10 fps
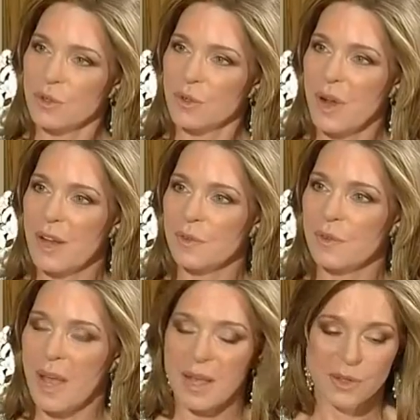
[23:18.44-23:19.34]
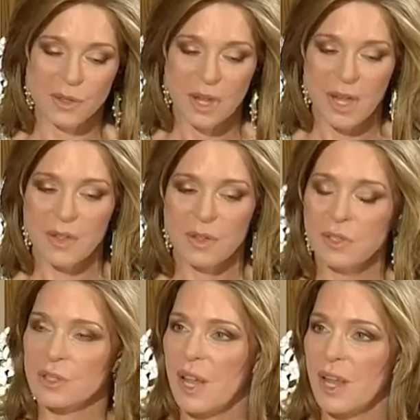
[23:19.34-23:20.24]
great faiths, the
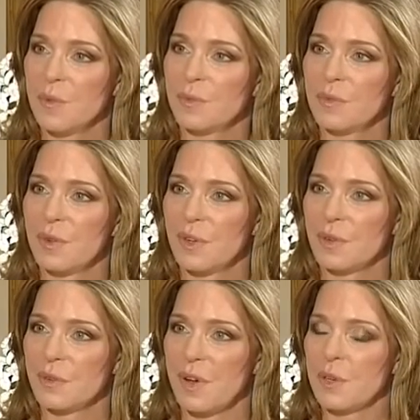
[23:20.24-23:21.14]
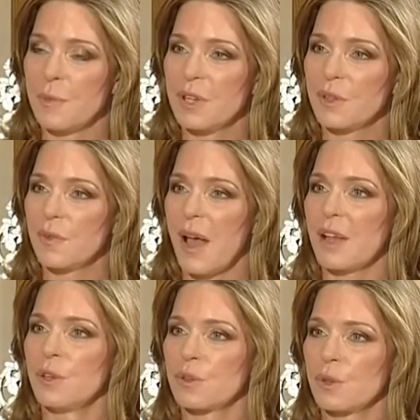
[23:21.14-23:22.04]
same fundamental
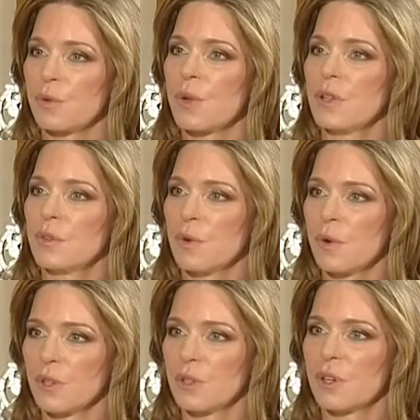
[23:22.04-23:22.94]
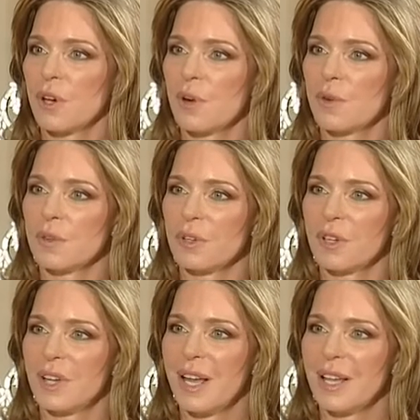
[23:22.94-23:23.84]
values are reinforced over
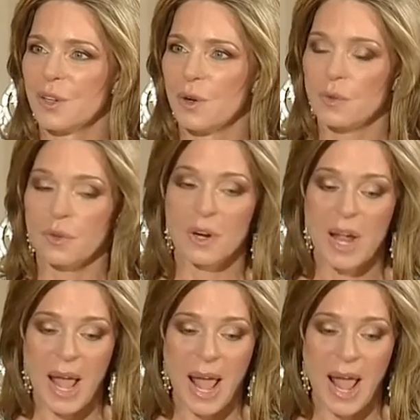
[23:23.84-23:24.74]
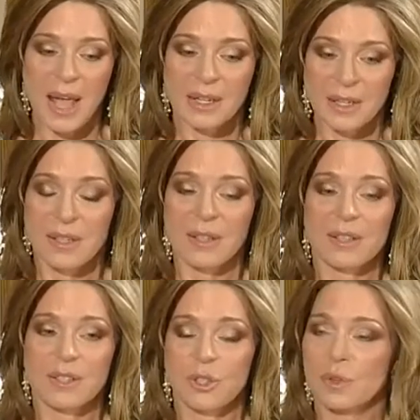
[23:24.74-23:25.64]
and over. And
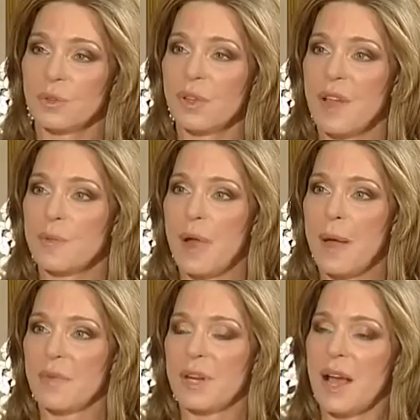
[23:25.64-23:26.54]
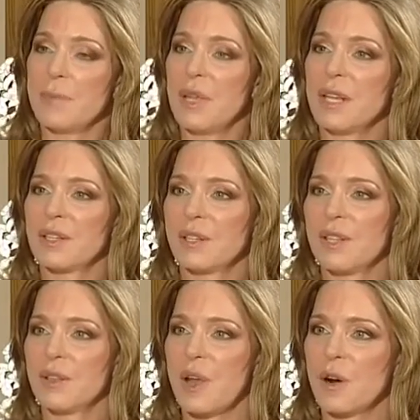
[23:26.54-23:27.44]
the children of Abraham that I meet
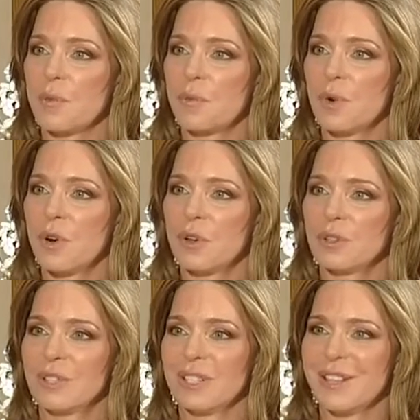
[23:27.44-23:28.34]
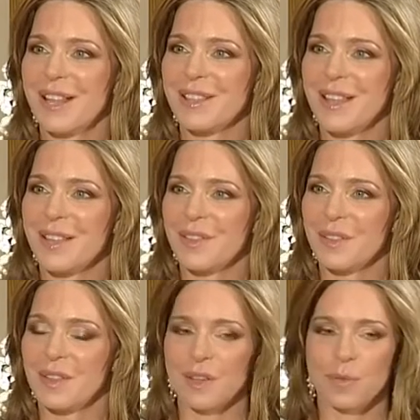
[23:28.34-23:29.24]
in the Arab world, in
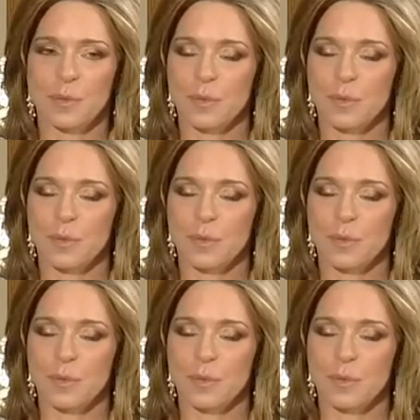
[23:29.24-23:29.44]
the